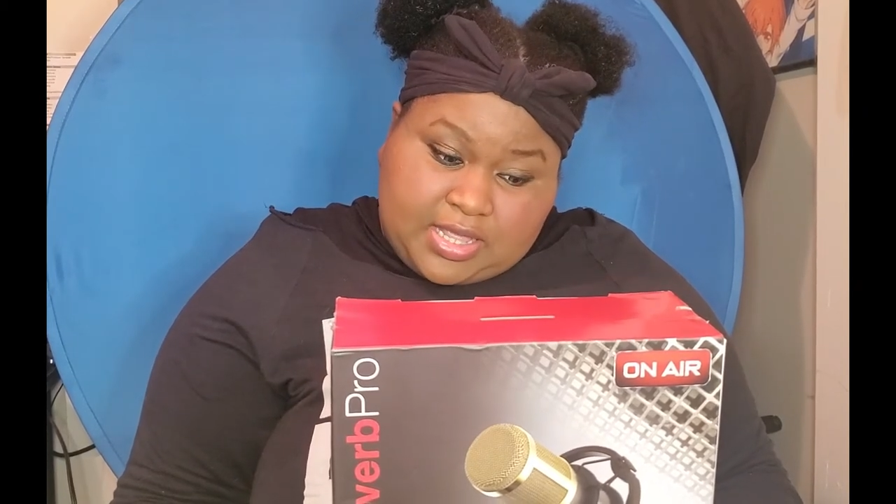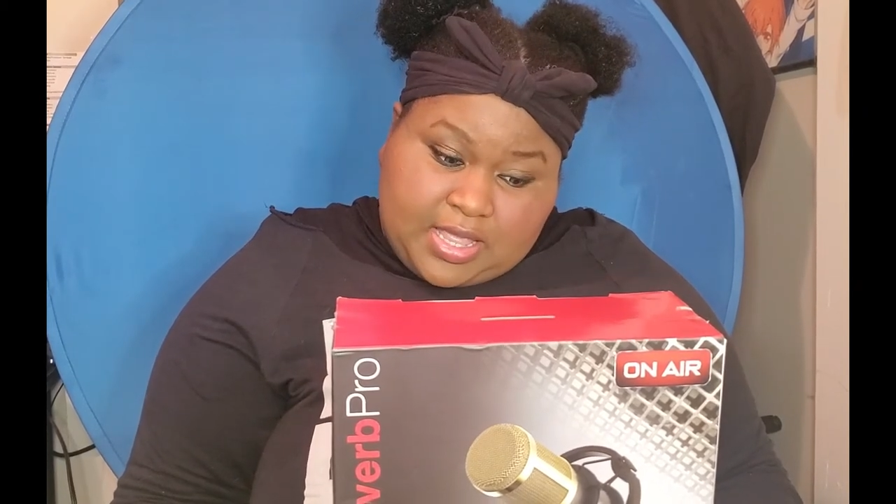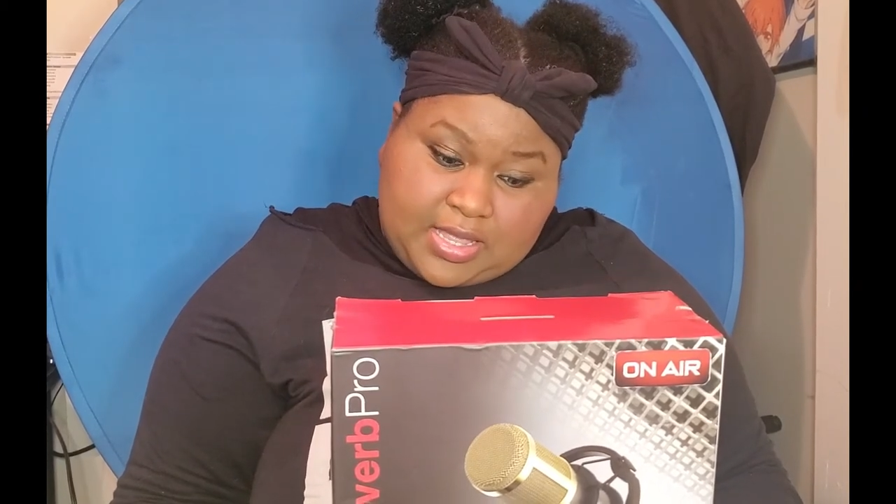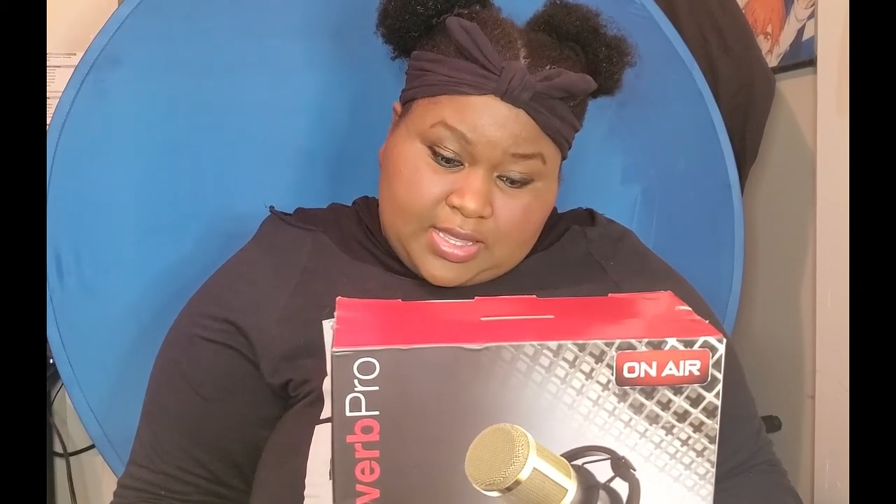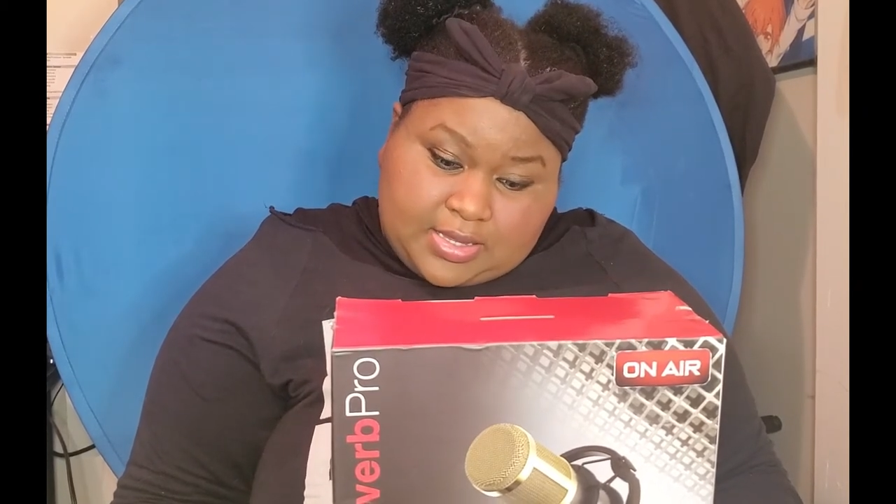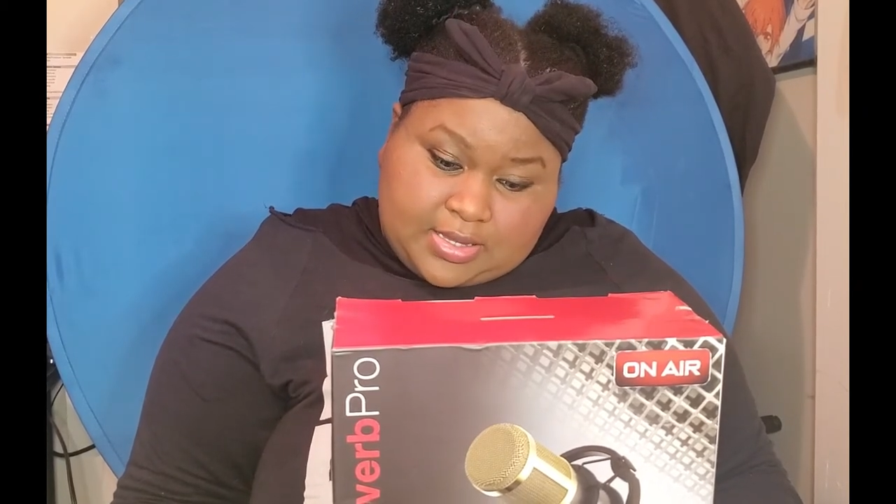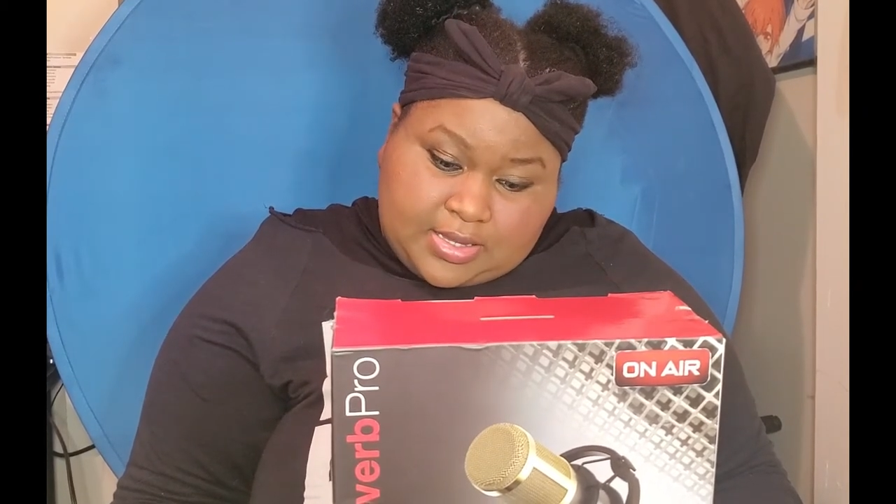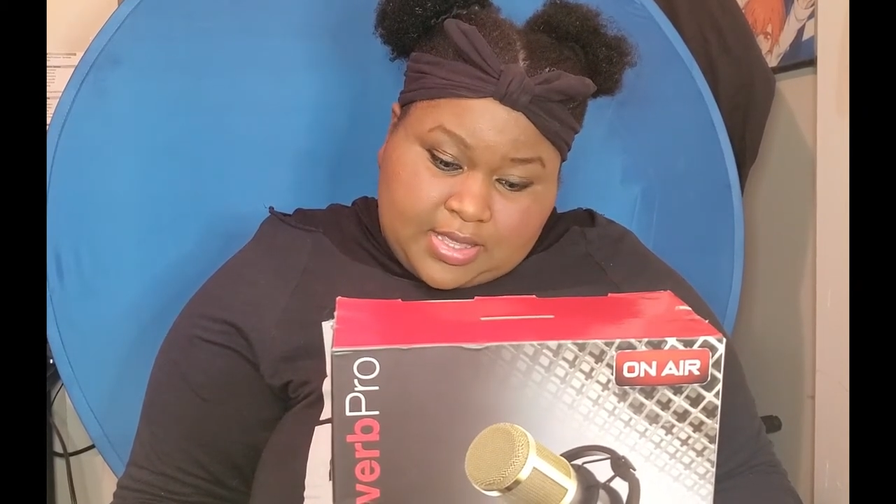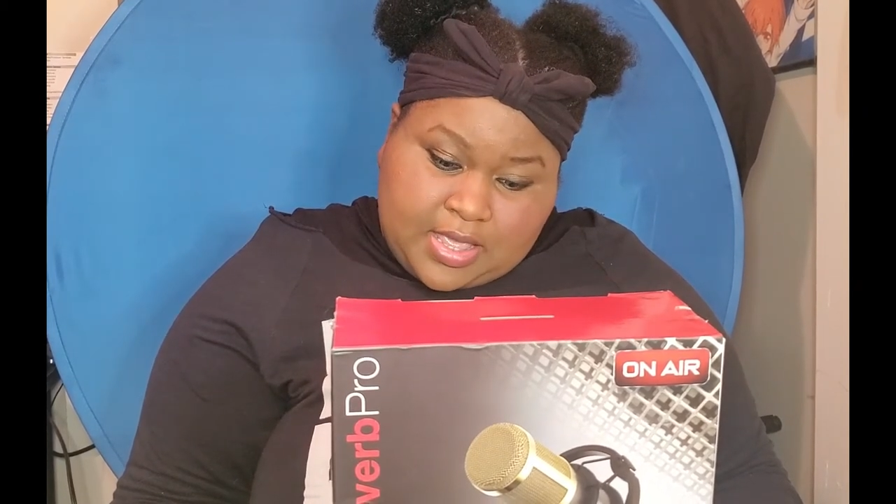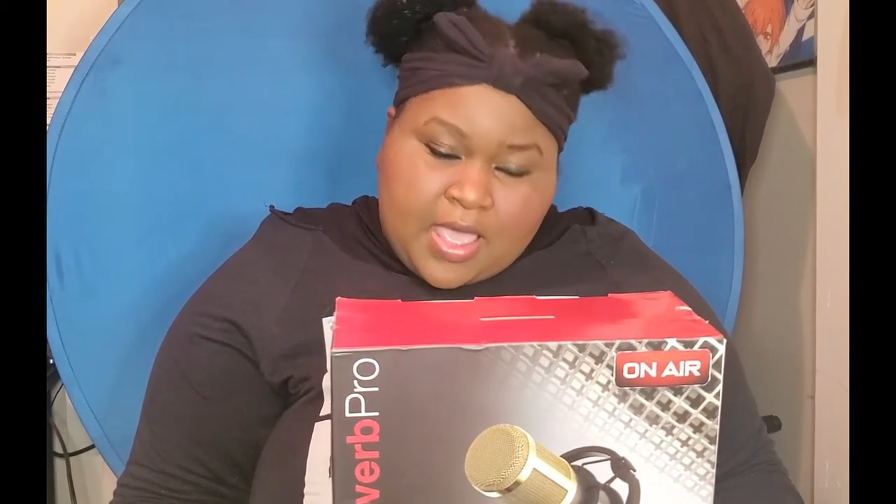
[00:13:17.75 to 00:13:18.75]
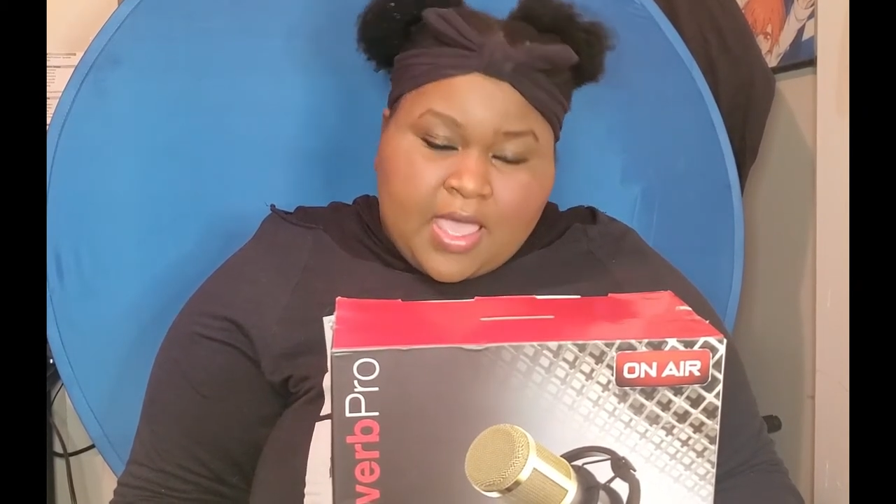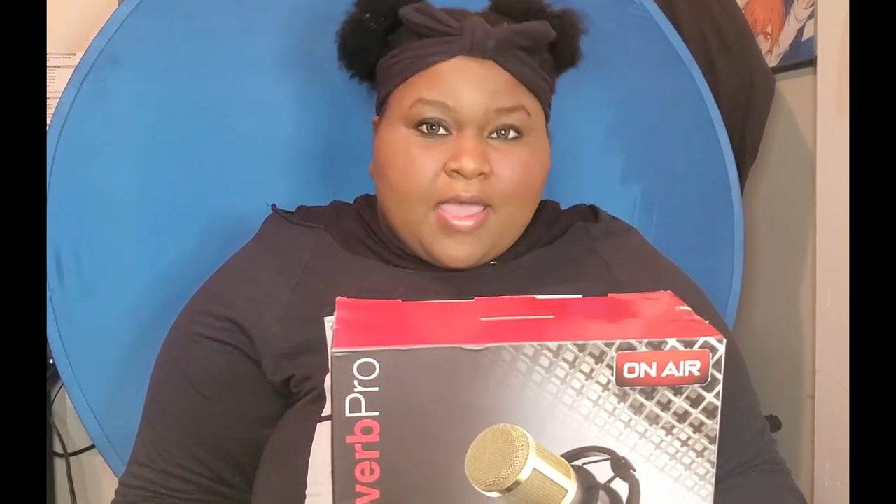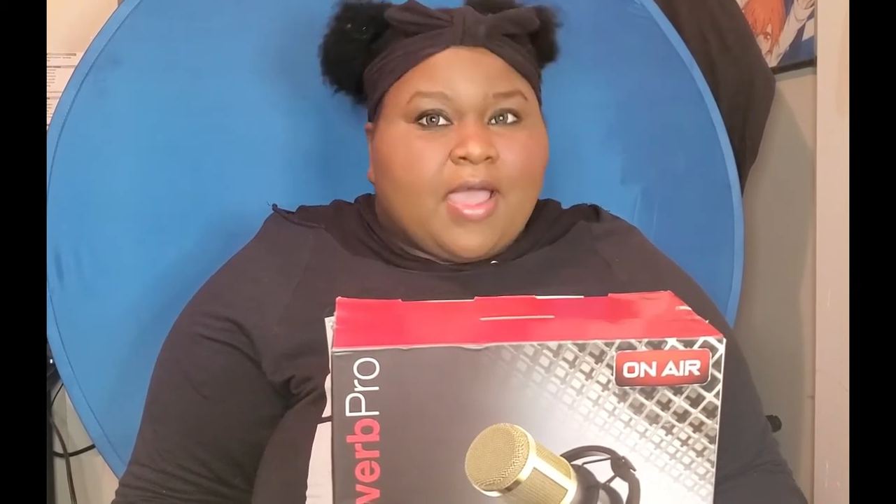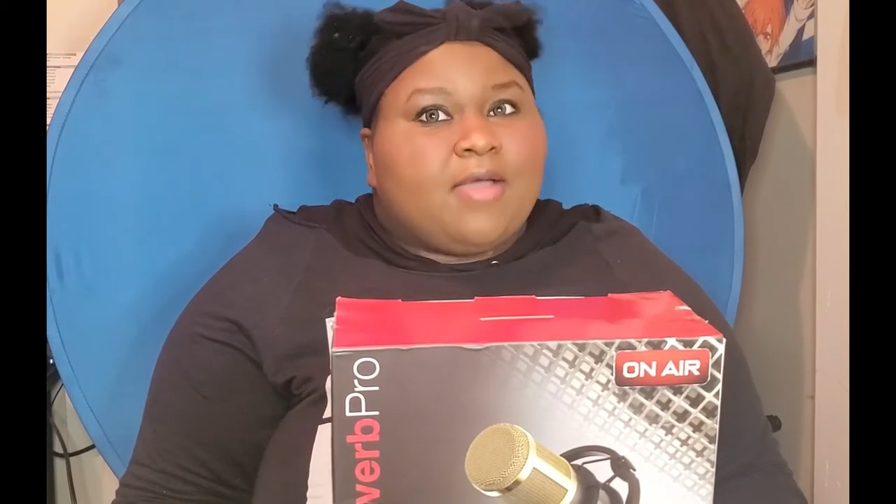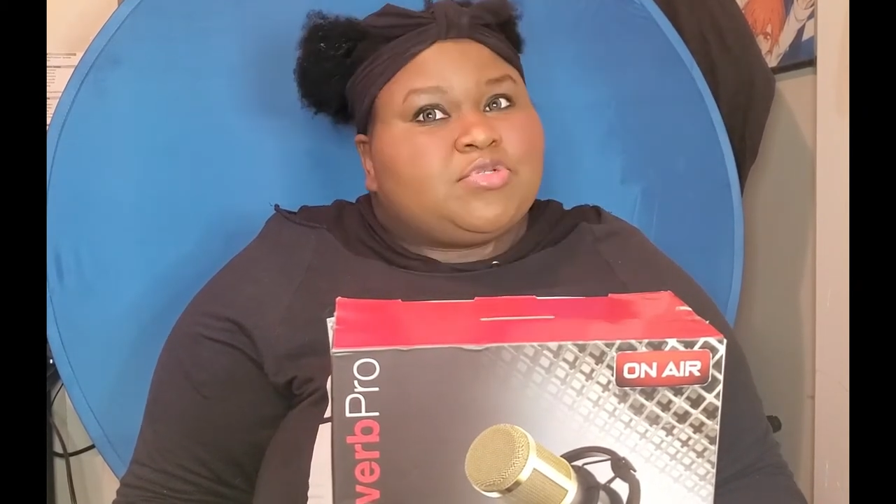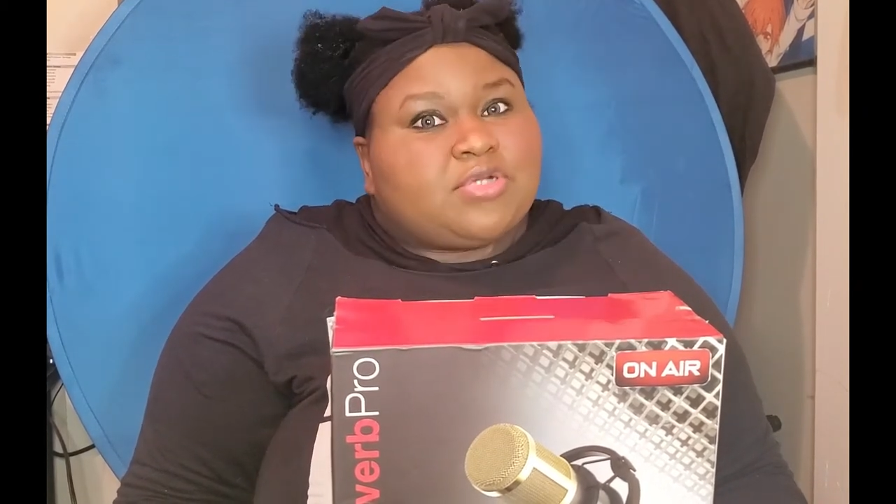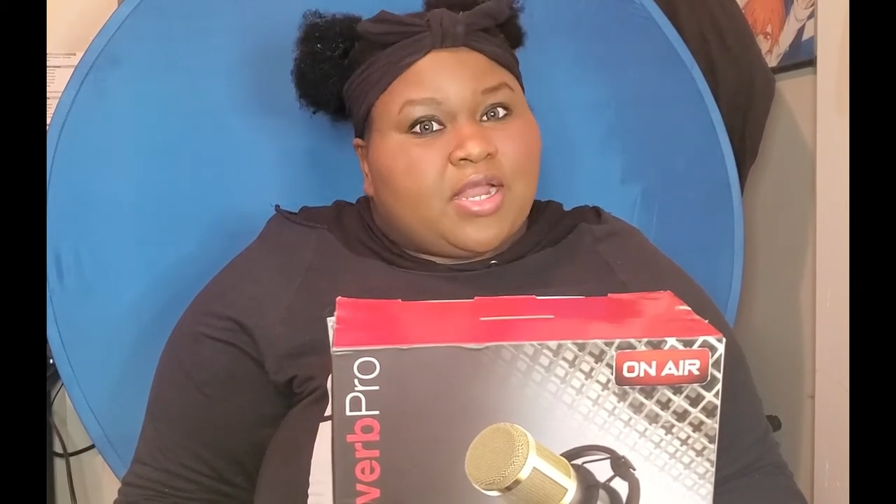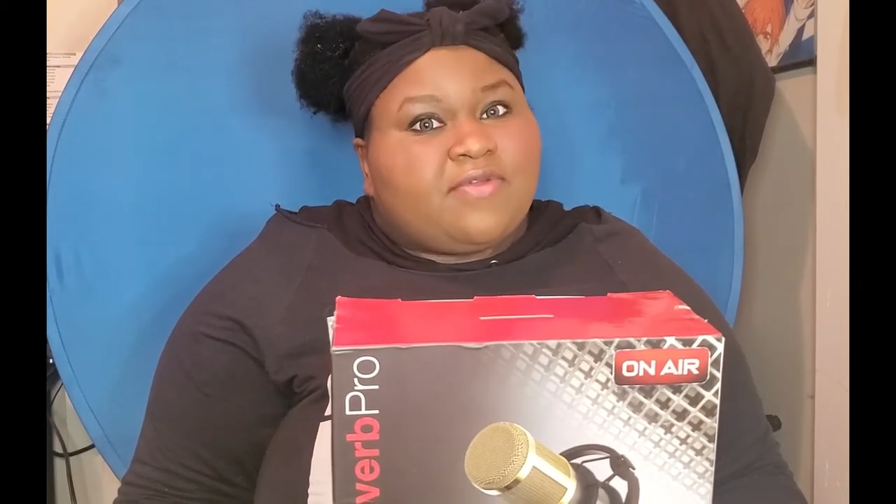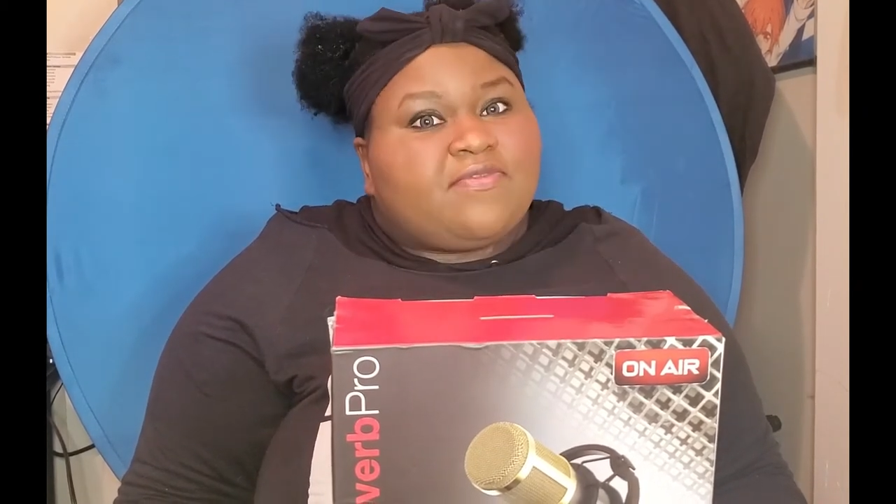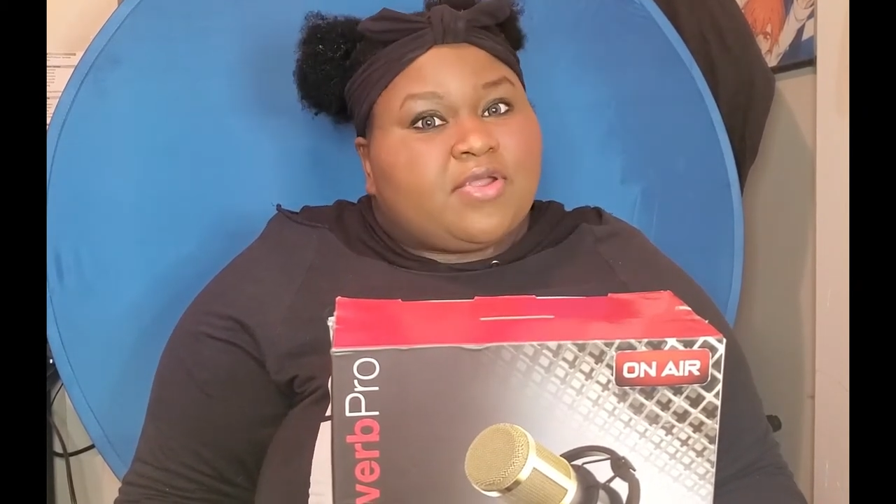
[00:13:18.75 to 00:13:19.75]
Like, I'm trying
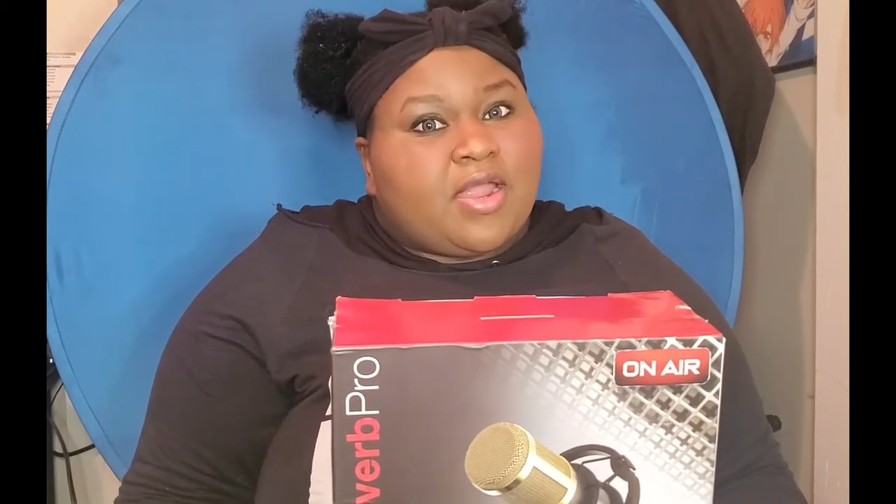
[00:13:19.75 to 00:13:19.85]
to figure